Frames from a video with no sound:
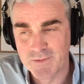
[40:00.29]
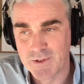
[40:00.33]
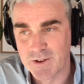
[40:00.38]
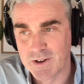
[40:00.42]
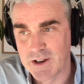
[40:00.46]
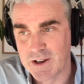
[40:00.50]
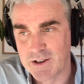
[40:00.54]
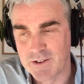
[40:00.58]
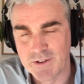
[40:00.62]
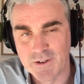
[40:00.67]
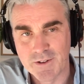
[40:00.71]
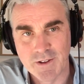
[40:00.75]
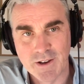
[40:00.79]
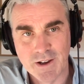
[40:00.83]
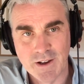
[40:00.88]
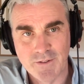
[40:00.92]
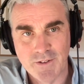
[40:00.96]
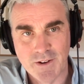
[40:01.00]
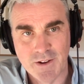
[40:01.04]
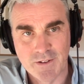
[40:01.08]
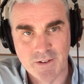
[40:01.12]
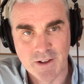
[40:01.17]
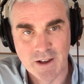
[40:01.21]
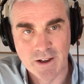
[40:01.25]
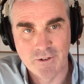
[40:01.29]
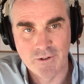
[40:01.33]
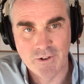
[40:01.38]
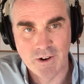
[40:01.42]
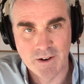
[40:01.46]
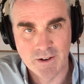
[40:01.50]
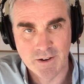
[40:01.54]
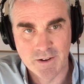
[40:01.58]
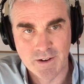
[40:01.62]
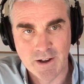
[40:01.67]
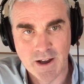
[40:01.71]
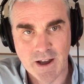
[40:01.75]
Okay, so think of it as like
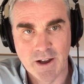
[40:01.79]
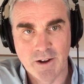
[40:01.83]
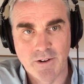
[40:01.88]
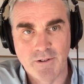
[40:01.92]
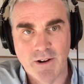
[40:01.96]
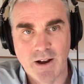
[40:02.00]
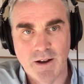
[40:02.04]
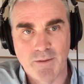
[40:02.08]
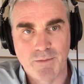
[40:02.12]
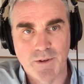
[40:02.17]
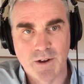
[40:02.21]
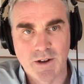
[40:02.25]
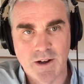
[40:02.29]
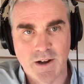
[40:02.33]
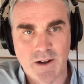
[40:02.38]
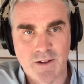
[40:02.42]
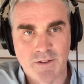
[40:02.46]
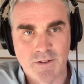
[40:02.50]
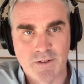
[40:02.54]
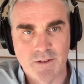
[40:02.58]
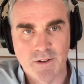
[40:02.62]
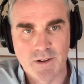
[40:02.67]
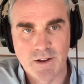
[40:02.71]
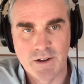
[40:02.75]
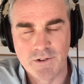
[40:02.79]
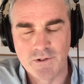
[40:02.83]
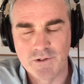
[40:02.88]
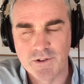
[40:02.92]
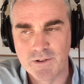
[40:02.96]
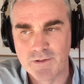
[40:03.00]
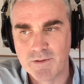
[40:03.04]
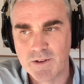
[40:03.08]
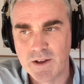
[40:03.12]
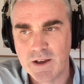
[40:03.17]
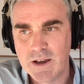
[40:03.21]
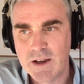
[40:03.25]
trying to diagram the
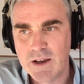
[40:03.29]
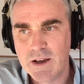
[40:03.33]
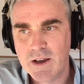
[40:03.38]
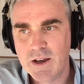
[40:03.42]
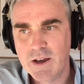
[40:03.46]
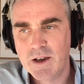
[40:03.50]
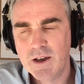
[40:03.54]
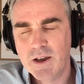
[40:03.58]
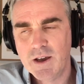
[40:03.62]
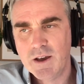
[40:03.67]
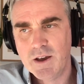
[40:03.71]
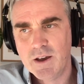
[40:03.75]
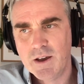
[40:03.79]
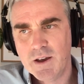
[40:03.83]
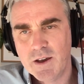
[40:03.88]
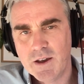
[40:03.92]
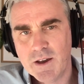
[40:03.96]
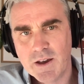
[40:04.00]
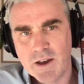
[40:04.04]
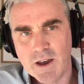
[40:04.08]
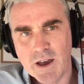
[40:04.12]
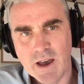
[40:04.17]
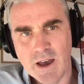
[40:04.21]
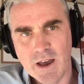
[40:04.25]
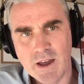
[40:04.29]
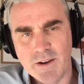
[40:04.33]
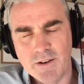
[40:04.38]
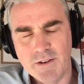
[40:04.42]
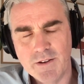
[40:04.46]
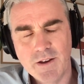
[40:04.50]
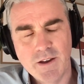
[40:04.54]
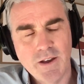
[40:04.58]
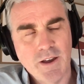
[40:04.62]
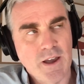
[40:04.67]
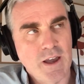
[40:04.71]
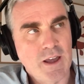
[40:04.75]
constellation.
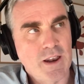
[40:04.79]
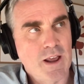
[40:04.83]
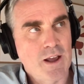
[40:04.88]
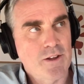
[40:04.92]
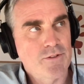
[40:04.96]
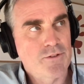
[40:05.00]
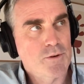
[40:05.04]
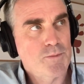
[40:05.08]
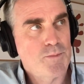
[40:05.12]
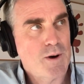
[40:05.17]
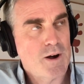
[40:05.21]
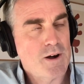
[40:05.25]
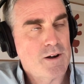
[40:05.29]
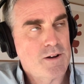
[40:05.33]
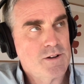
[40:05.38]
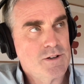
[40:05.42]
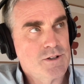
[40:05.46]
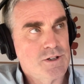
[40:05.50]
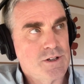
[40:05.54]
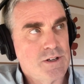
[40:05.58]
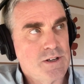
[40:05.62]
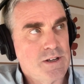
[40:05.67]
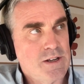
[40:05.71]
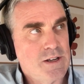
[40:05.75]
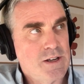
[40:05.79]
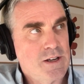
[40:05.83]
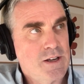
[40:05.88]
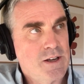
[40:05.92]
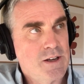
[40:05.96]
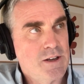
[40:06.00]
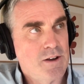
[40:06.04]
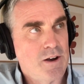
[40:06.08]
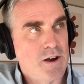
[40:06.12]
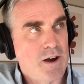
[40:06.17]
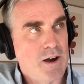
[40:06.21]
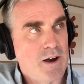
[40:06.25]
And in anthropology,
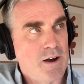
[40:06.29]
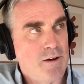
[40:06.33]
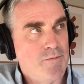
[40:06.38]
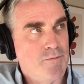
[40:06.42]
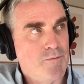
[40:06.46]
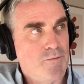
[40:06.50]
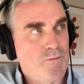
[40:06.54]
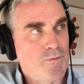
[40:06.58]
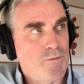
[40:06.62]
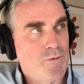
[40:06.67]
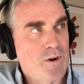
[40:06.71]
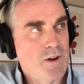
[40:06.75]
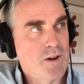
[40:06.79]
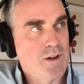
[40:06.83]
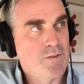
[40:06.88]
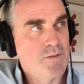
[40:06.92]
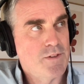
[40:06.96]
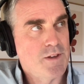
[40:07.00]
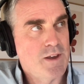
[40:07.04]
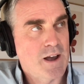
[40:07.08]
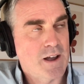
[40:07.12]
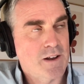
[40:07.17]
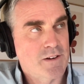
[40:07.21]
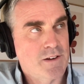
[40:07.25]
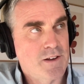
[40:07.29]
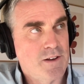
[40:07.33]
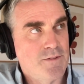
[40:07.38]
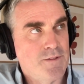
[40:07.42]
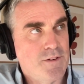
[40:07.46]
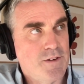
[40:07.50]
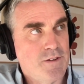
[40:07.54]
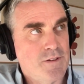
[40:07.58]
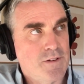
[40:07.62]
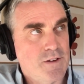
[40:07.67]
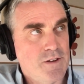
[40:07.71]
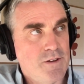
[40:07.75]
um, one of the
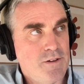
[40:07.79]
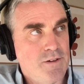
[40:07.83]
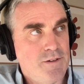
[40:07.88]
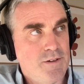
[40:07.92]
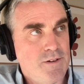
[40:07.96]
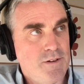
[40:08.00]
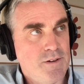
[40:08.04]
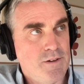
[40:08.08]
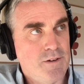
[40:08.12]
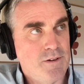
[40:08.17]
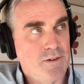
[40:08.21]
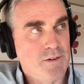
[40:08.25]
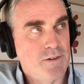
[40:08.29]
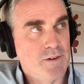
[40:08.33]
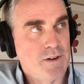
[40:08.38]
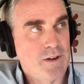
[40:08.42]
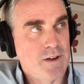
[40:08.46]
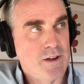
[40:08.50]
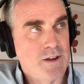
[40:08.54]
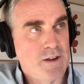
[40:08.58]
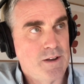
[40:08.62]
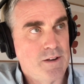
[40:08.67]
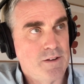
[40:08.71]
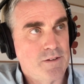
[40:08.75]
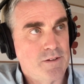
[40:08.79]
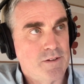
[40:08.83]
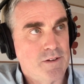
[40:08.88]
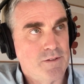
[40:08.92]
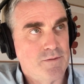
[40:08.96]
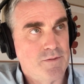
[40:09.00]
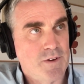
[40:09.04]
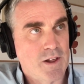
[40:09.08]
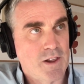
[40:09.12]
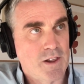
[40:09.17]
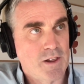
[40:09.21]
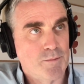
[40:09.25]
activities that you do is
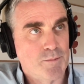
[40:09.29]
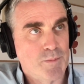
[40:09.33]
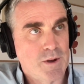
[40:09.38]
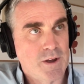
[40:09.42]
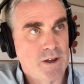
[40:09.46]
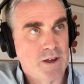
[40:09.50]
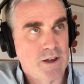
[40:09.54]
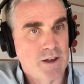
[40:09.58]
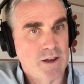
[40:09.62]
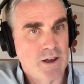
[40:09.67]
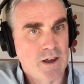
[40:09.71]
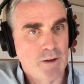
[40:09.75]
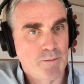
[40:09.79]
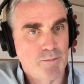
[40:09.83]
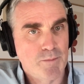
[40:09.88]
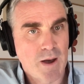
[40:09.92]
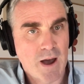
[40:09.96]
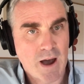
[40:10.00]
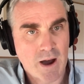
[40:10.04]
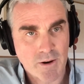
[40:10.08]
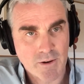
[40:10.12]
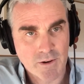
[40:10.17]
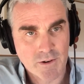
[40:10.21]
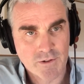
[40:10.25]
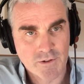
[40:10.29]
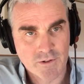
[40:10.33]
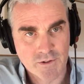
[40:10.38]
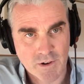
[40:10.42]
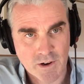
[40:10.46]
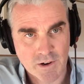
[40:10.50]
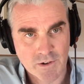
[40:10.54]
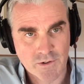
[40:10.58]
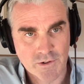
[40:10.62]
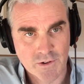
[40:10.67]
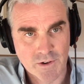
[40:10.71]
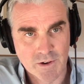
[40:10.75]
developing a power
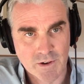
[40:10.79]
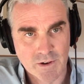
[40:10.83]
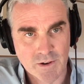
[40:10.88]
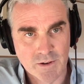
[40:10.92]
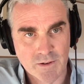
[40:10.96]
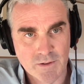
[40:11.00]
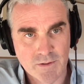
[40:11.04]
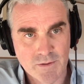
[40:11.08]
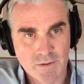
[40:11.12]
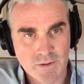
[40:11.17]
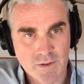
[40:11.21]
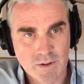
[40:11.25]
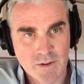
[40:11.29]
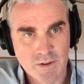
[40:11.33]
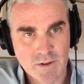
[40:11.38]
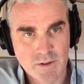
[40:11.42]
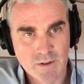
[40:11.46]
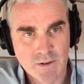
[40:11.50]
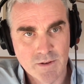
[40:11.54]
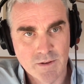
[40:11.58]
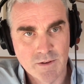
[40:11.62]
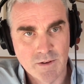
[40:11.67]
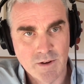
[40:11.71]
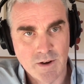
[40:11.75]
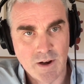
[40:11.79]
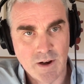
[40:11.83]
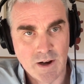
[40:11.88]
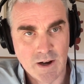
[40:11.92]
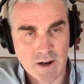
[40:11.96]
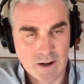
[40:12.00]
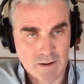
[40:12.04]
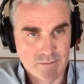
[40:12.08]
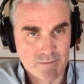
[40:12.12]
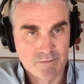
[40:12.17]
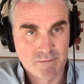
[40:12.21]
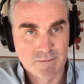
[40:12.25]
structure
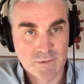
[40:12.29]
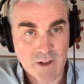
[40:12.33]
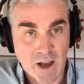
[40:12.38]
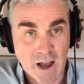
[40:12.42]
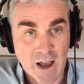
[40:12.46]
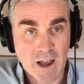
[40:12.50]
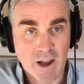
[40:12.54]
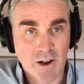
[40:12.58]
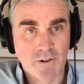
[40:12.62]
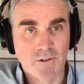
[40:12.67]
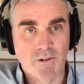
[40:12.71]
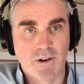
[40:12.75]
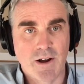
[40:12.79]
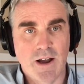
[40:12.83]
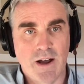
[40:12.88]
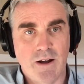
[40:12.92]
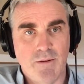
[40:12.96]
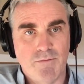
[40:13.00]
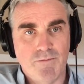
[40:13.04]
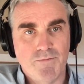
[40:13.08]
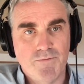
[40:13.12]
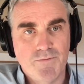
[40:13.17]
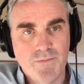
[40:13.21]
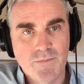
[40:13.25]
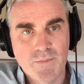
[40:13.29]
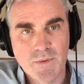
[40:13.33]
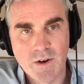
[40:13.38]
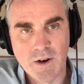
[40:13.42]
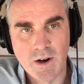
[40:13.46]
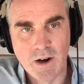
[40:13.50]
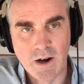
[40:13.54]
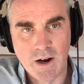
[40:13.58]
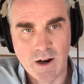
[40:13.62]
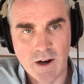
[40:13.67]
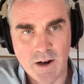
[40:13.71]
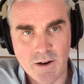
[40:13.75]
um, diagram
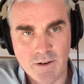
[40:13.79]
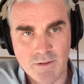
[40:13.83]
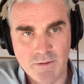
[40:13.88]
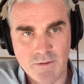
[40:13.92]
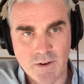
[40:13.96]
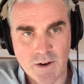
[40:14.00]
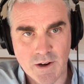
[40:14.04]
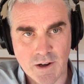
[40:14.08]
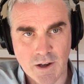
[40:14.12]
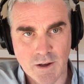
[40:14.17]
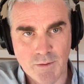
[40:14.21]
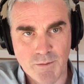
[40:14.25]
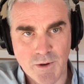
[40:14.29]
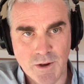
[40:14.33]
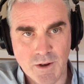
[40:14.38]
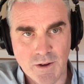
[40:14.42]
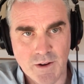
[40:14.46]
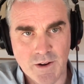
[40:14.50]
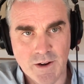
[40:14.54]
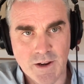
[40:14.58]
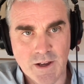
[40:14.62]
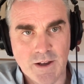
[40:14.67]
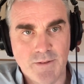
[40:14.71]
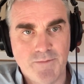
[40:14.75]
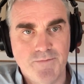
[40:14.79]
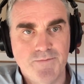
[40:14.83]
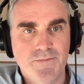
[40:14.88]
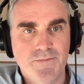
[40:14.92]
of a community.